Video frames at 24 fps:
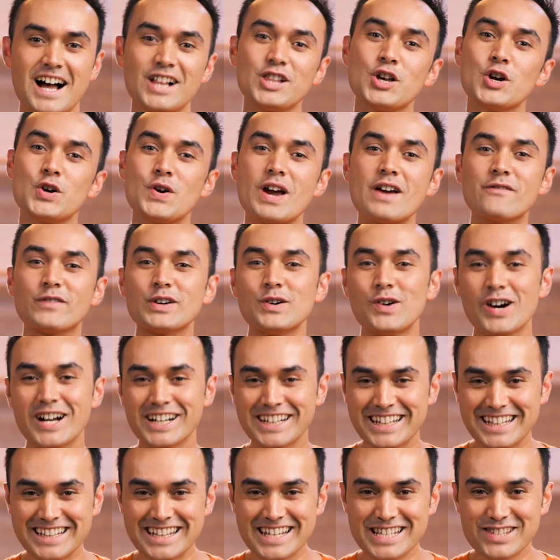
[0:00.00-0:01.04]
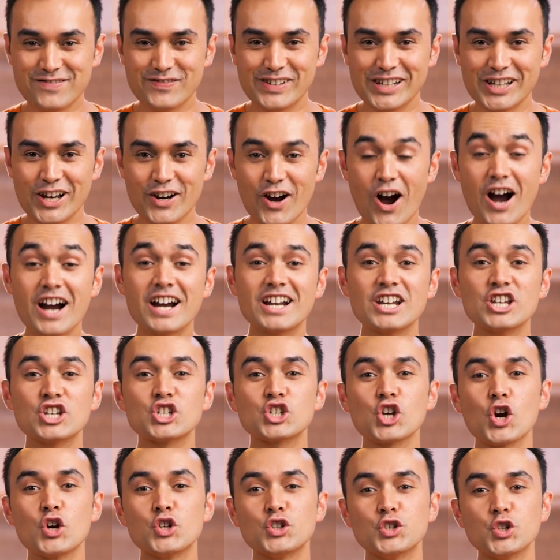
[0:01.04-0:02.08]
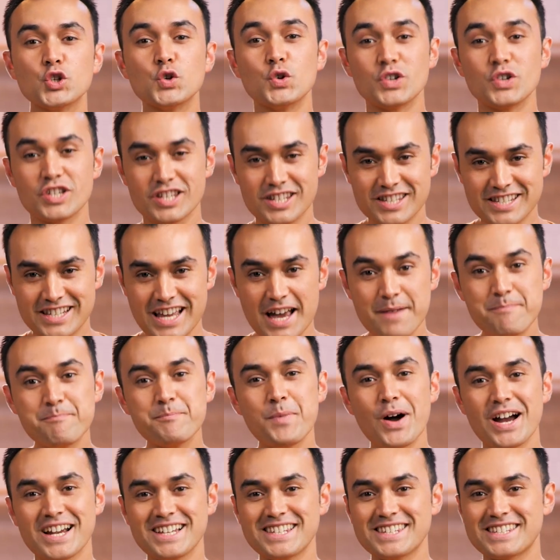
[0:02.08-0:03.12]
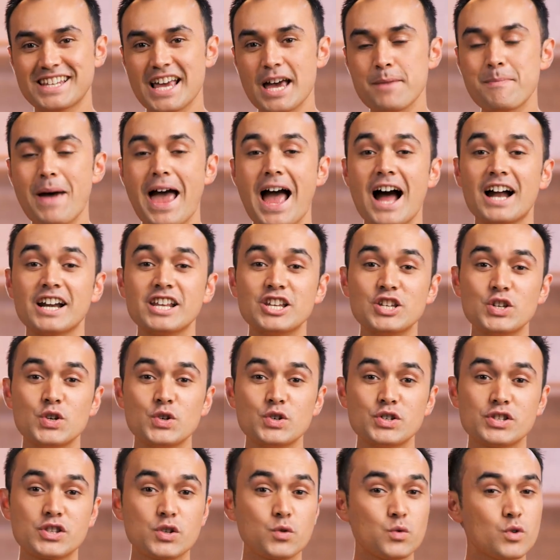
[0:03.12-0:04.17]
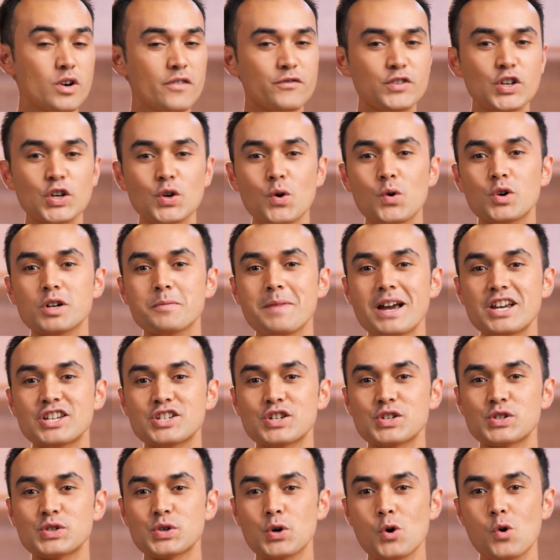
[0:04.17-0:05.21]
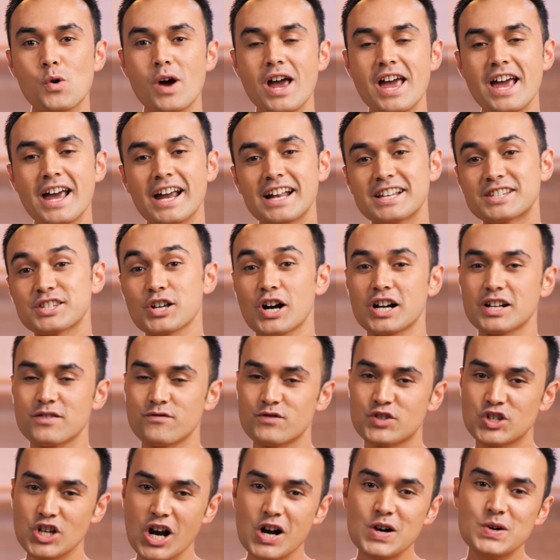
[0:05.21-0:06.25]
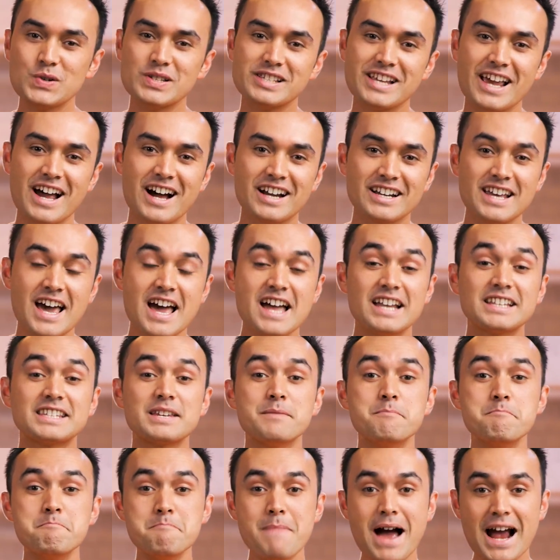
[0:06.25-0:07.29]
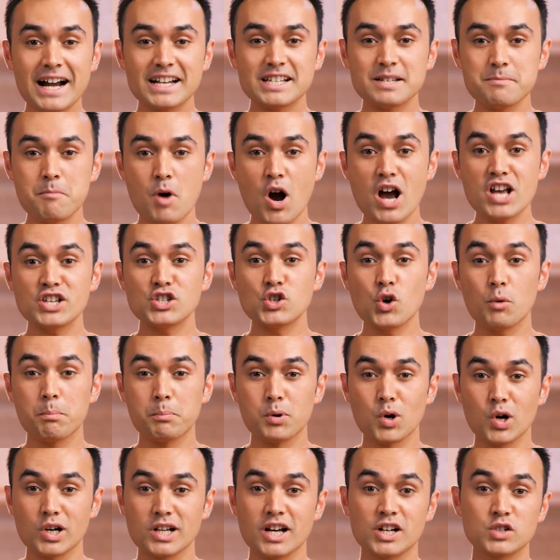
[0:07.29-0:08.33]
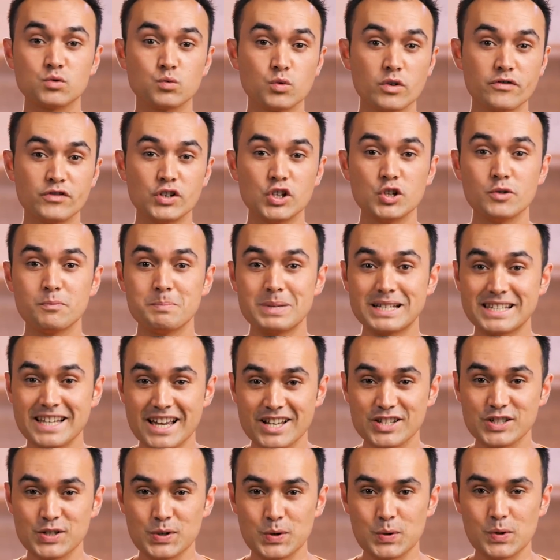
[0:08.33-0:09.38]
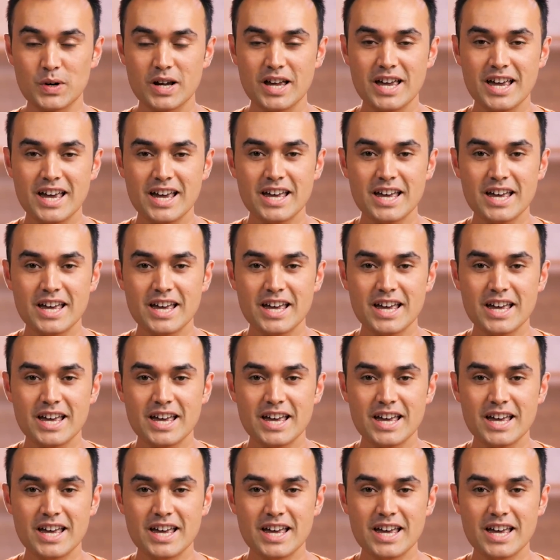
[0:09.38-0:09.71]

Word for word: Hello everyone, in this video I'm going to show you step by step how to use the review automation tool inside of Jungle Scout to maximize your product review potential.